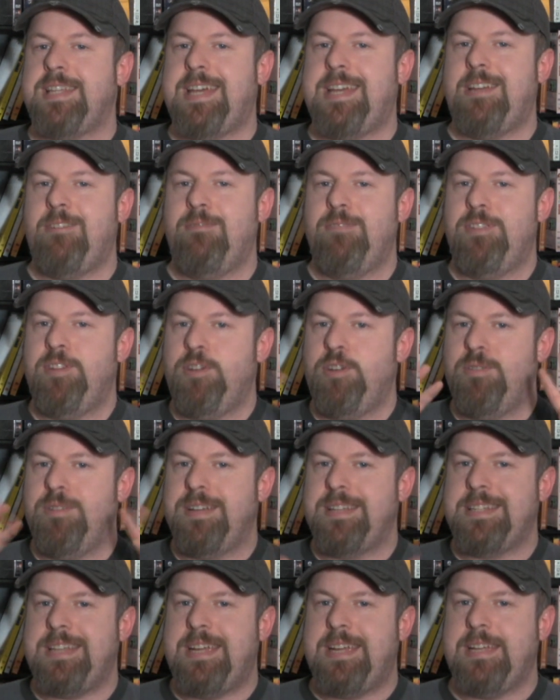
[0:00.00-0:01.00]
I don't know
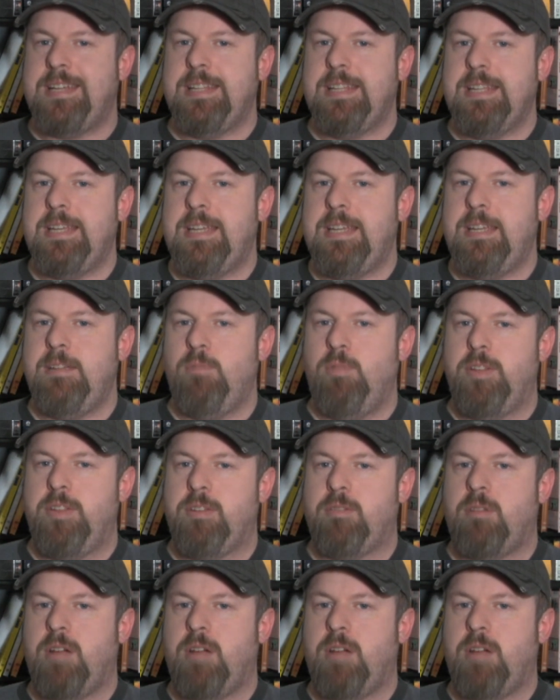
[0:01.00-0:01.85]
exactly what the